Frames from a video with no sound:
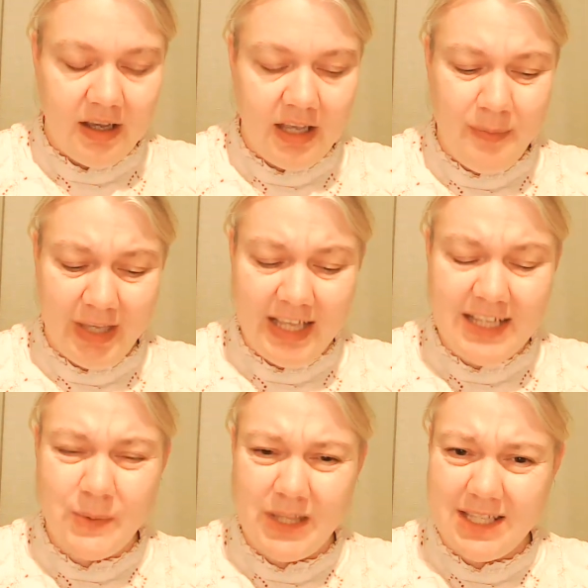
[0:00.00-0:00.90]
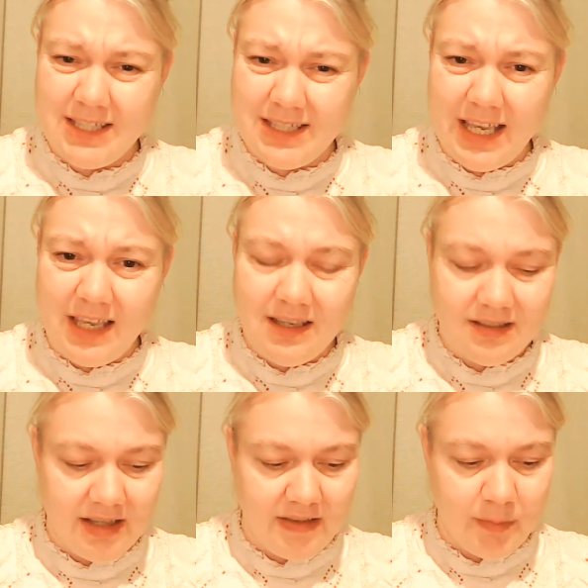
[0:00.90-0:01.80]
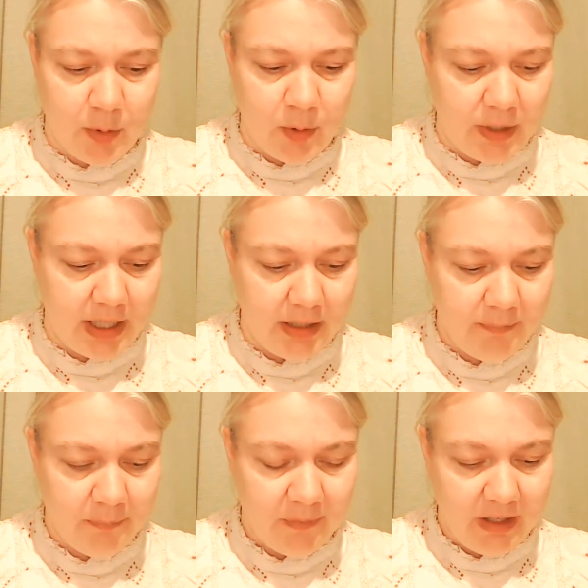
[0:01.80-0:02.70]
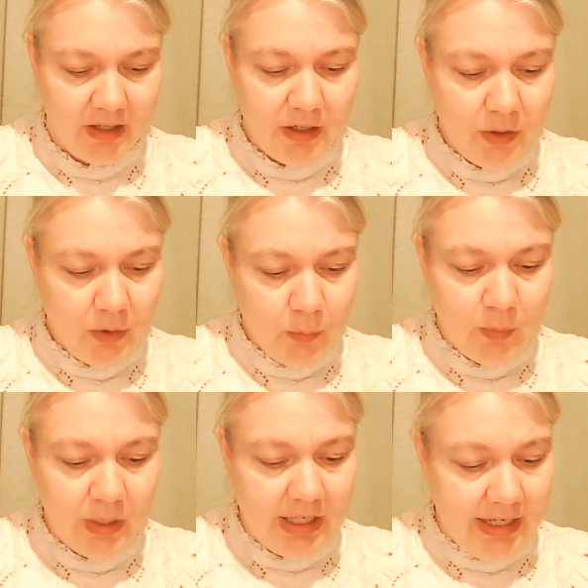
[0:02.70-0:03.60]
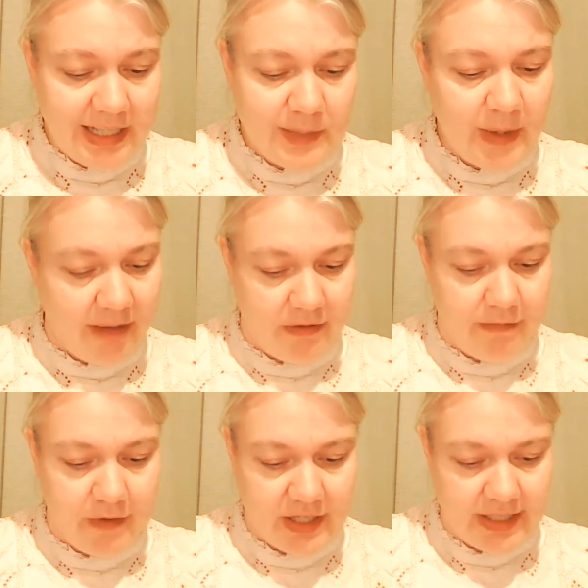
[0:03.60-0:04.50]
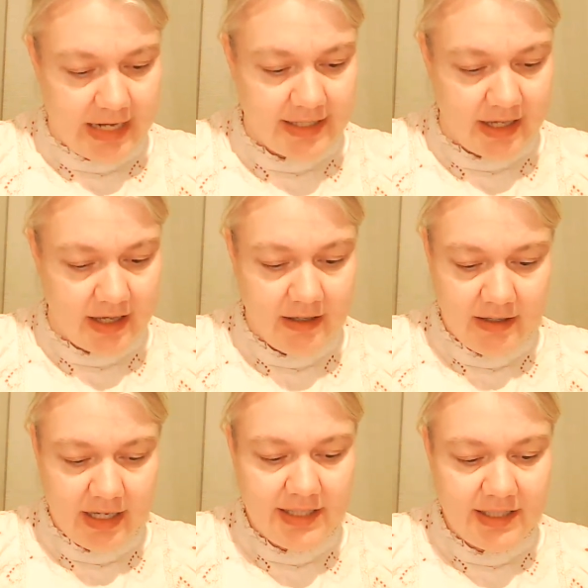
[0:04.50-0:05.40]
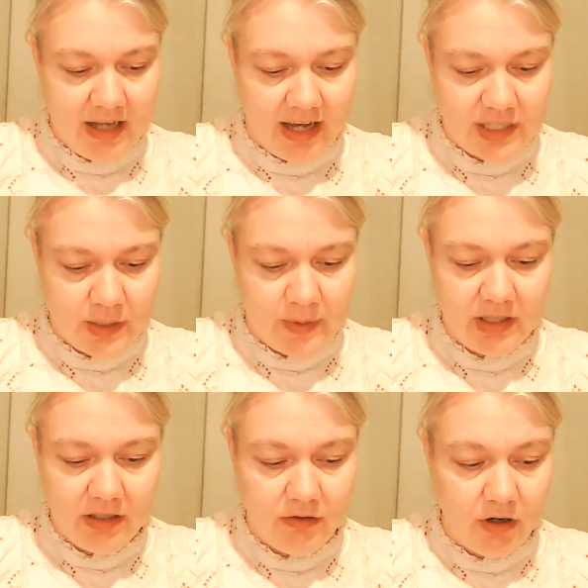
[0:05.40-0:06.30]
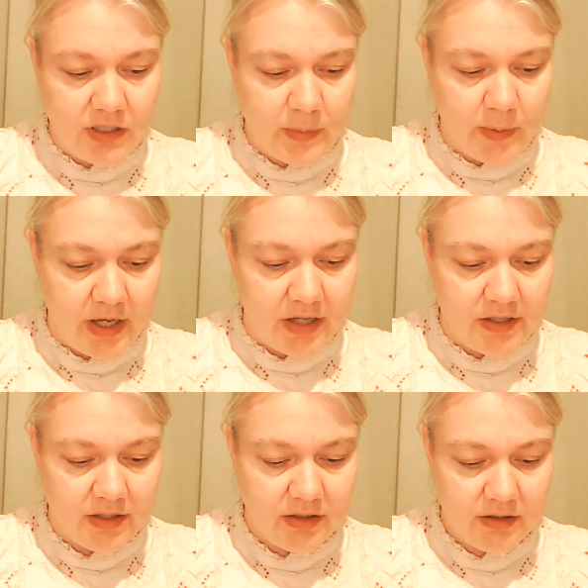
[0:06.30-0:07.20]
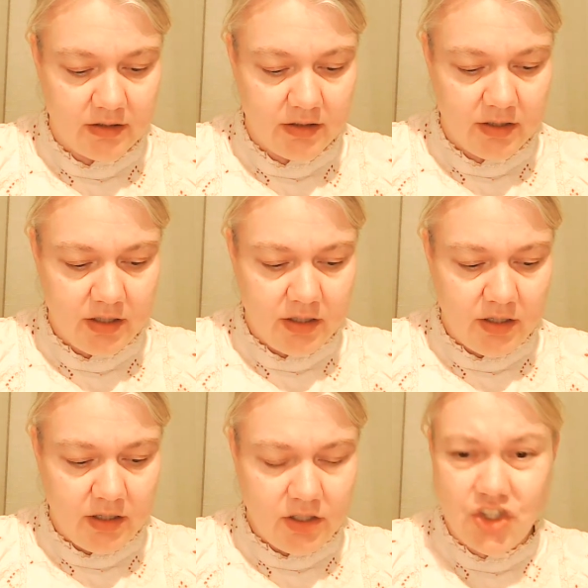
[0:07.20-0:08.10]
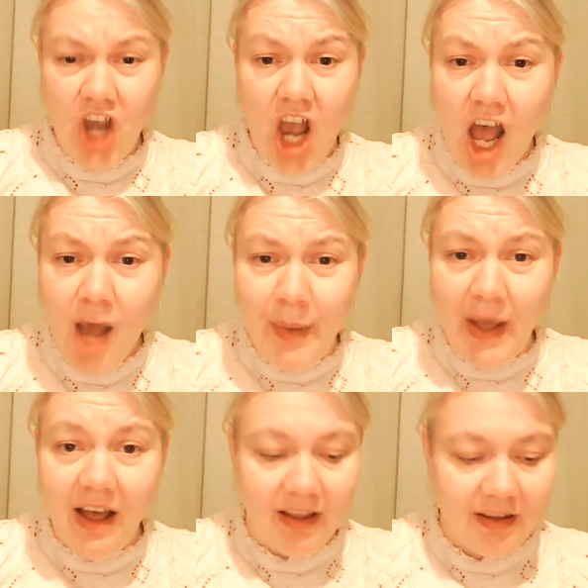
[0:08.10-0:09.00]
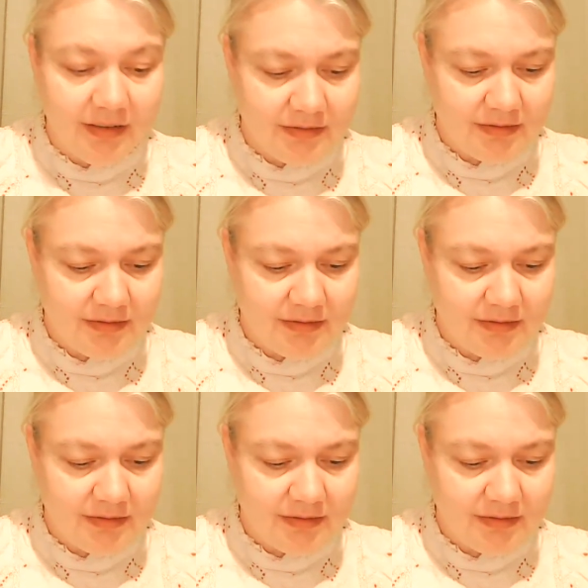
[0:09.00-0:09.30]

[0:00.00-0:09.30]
It begins with a C, said the boy. Well, at least we have the first letter. It's like doing the crossword. Charper!